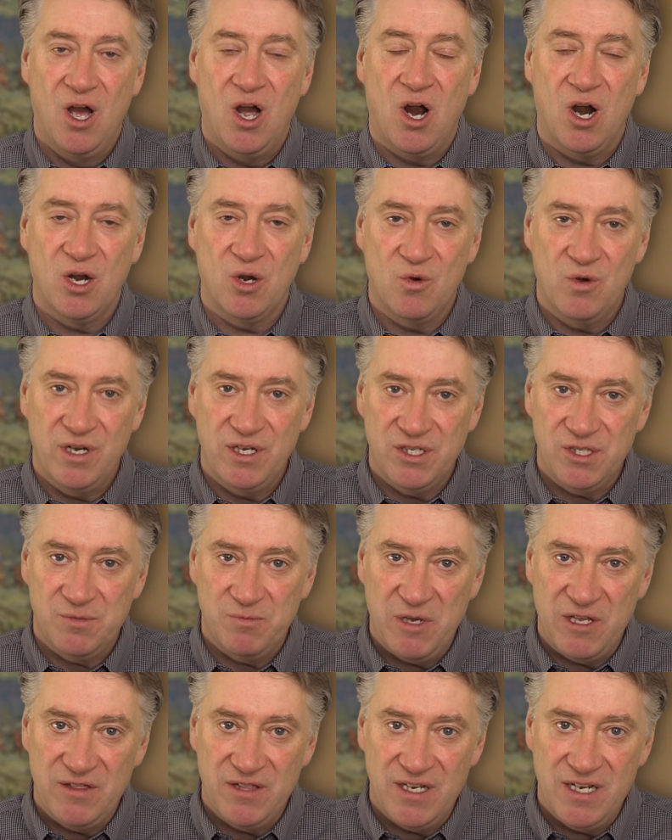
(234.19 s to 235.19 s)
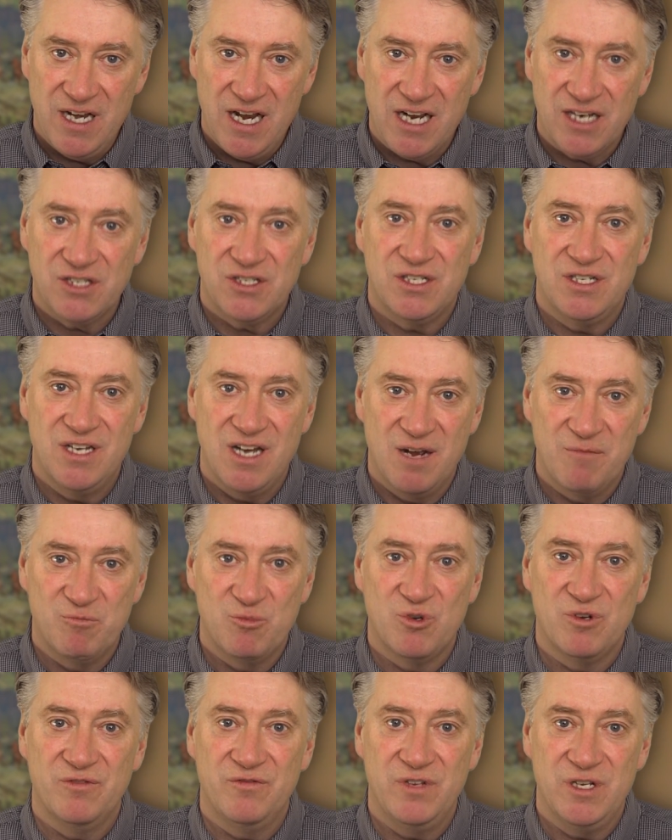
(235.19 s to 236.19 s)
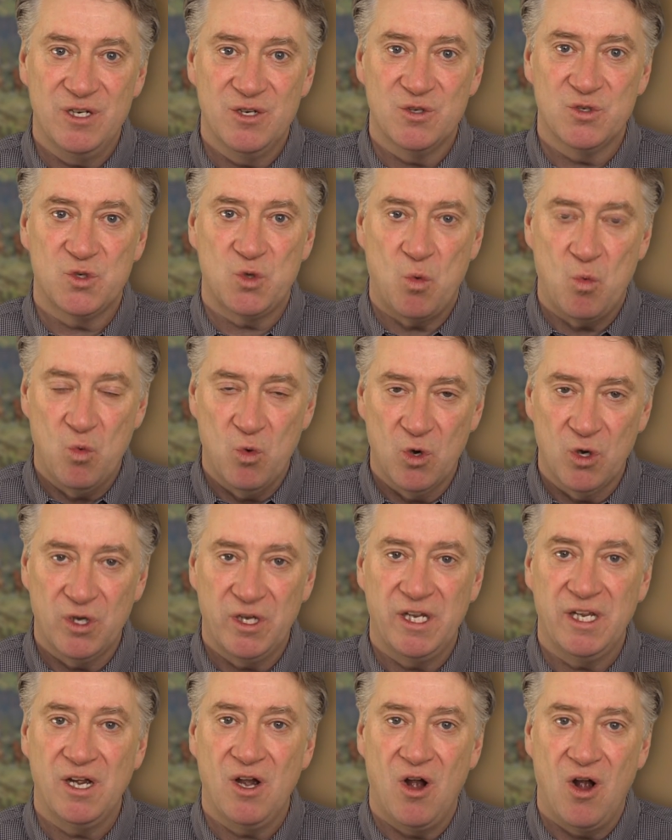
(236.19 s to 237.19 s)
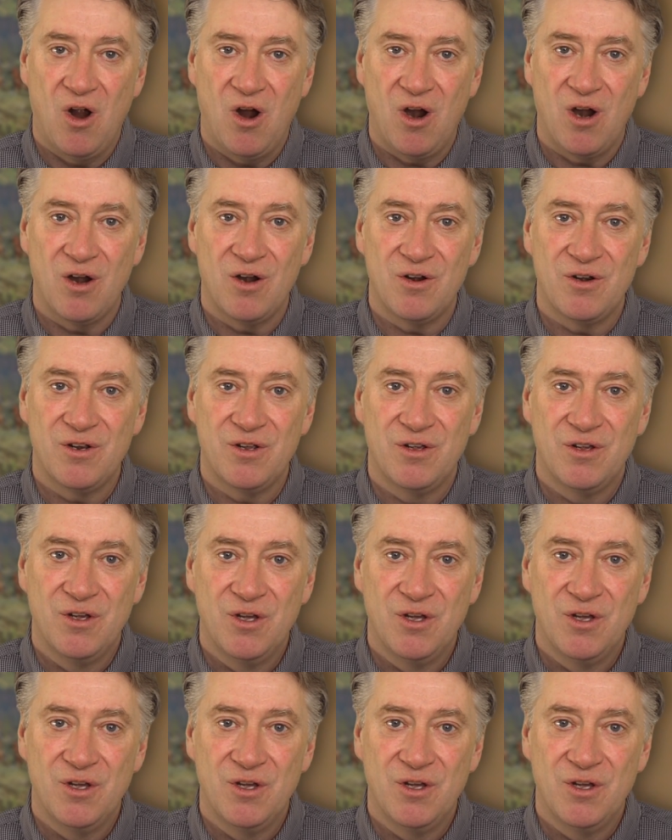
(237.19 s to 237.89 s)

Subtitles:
are going to spend the next number of years working hard